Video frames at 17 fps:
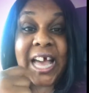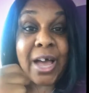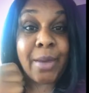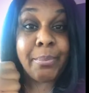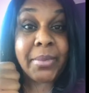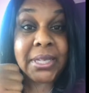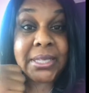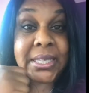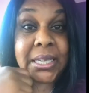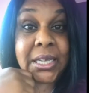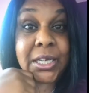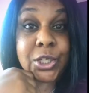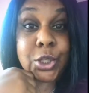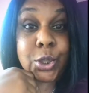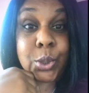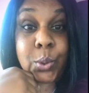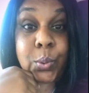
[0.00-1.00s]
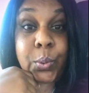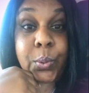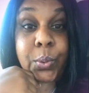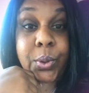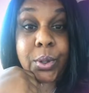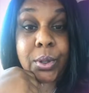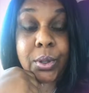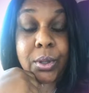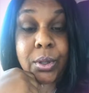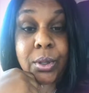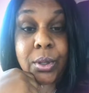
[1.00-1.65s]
I'm missing a tooth.